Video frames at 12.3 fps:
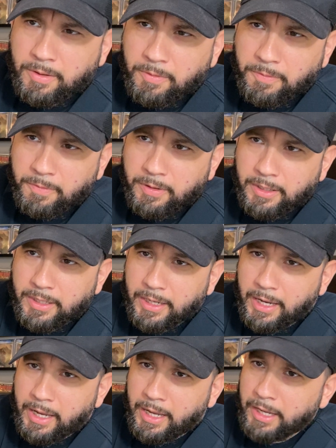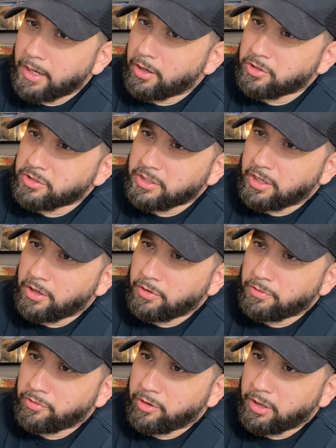We got
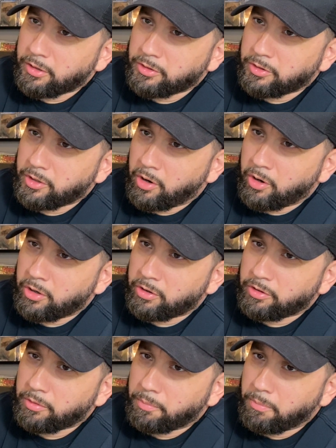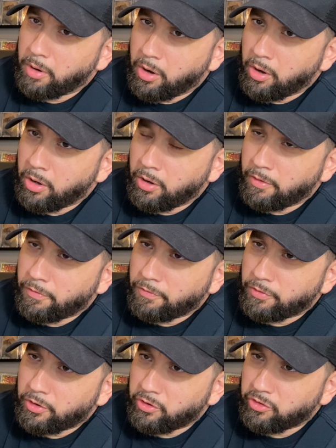ourselves a Darth Maul
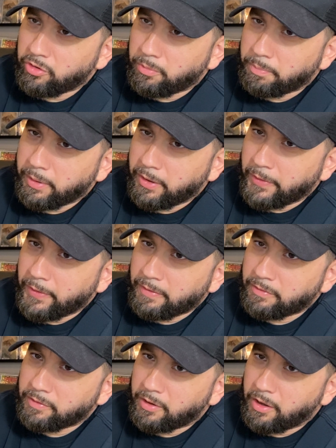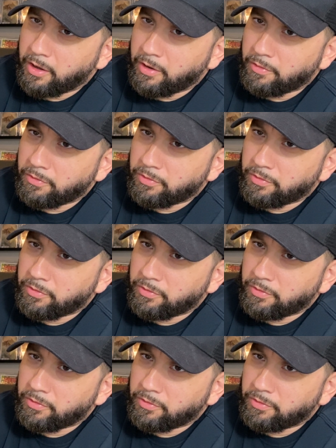first appearance of,